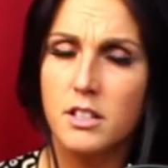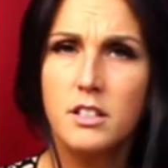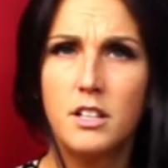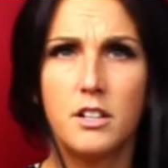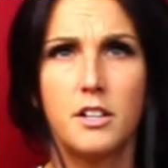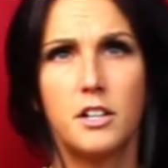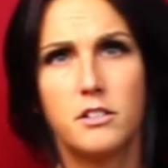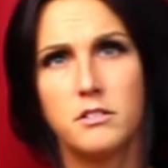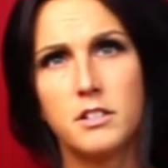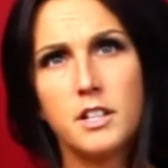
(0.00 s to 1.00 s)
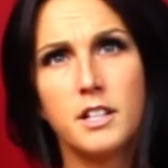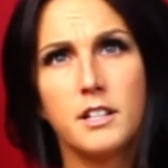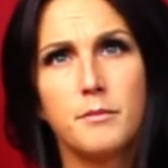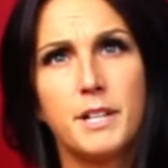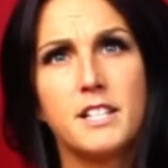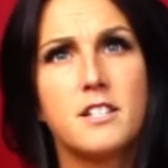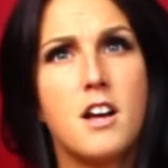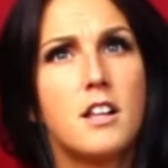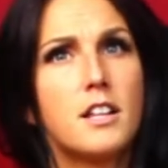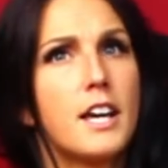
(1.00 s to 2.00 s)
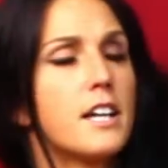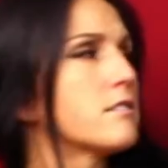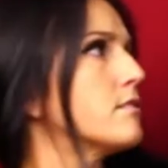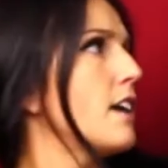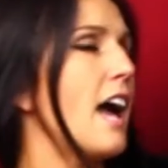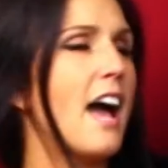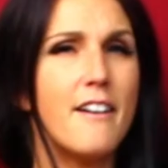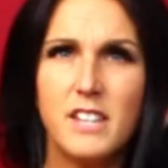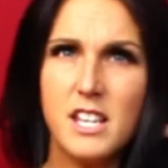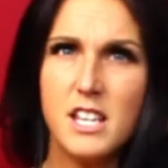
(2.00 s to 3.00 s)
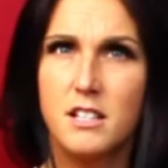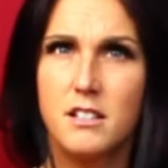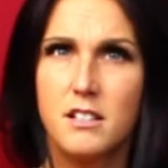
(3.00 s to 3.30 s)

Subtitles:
I don't know, but it's not like heavy.